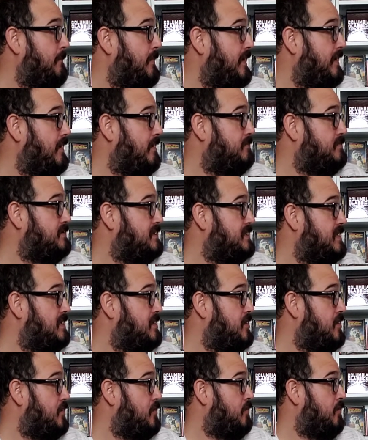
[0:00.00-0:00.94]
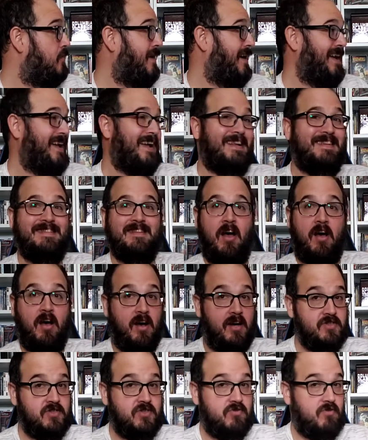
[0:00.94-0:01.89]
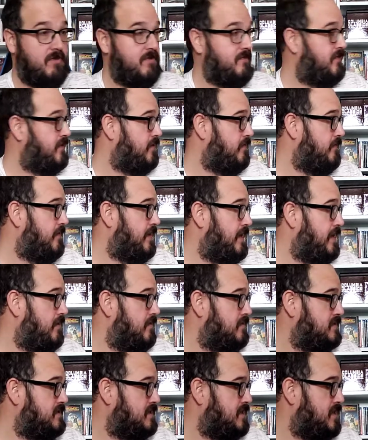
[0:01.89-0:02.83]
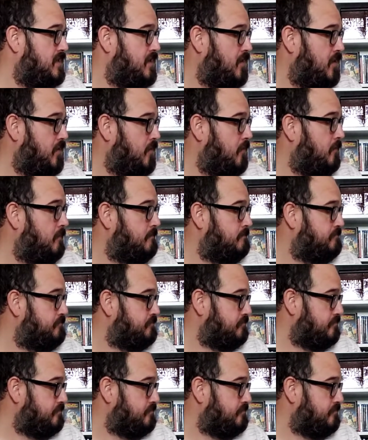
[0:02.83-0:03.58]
pickups to do, tons of review videos to do.